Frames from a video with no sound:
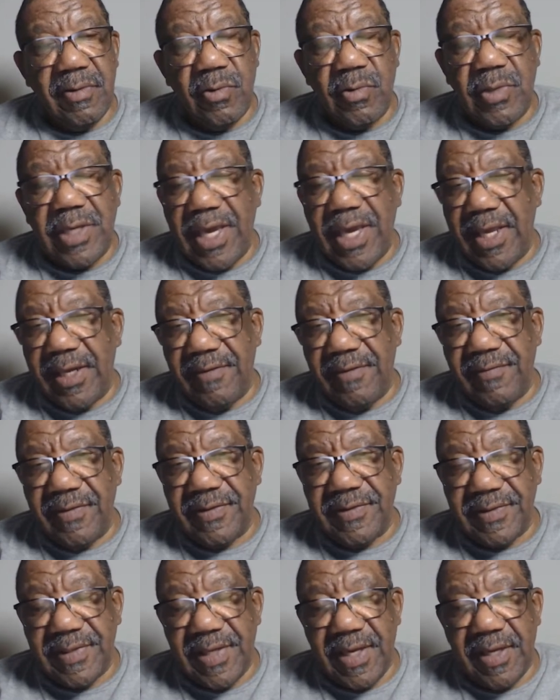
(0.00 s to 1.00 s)
who can't
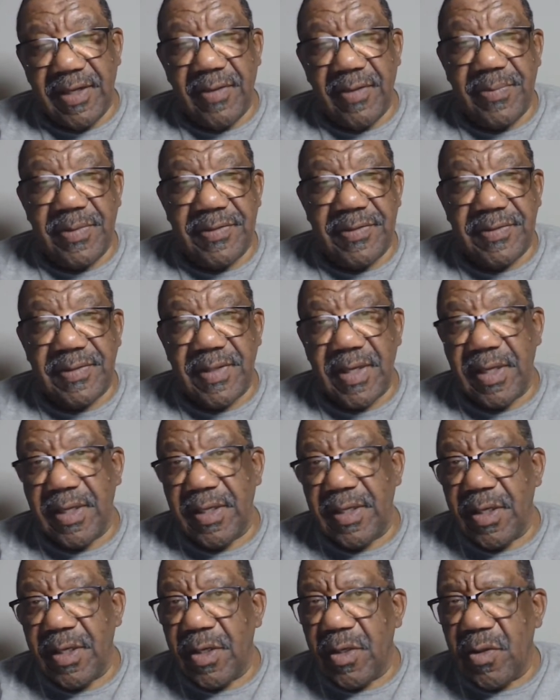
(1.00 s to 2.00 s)
even stand up and
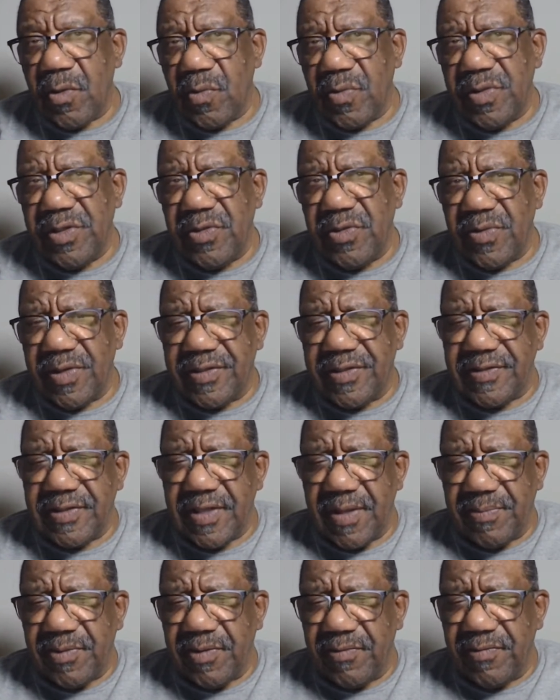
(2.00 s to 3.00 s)
say, will you
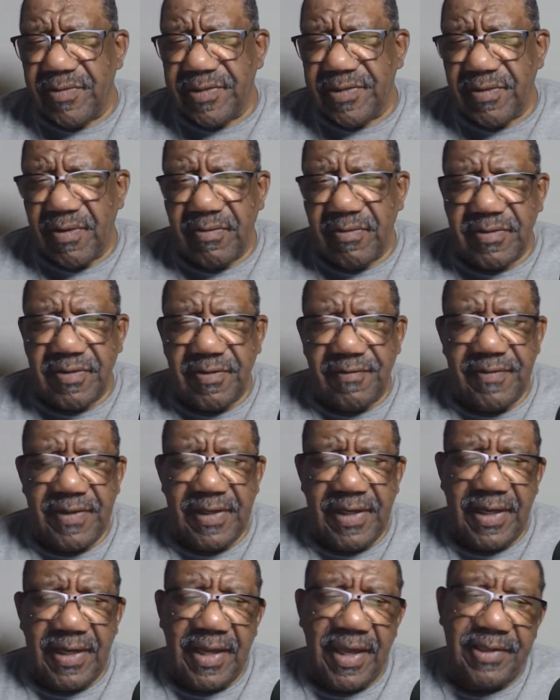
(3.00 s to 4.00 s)
accept the results of
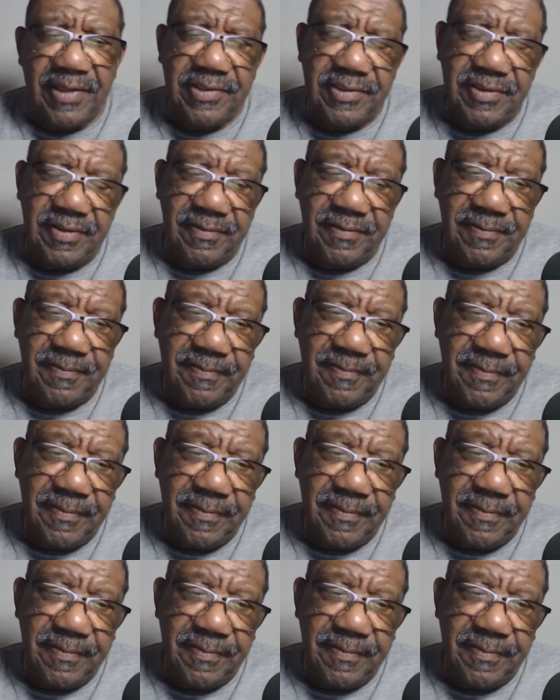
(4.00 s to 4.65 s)
an election?